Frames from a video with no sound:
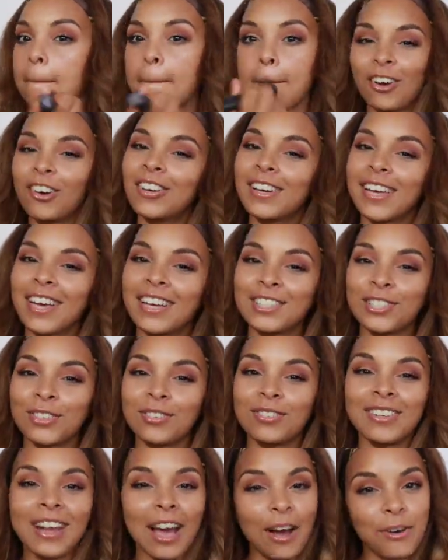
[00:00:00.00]
Okay,
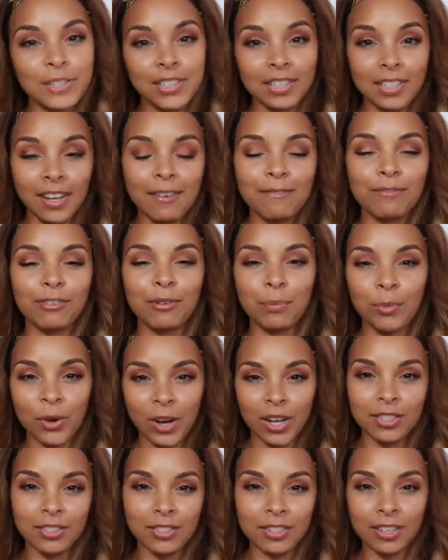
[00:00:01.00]
so now it's time for
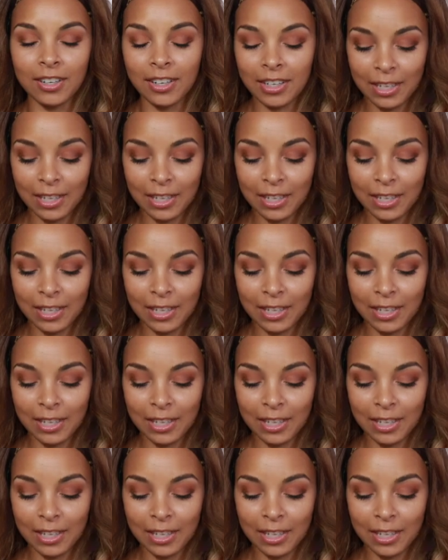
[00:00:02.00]
bronzer,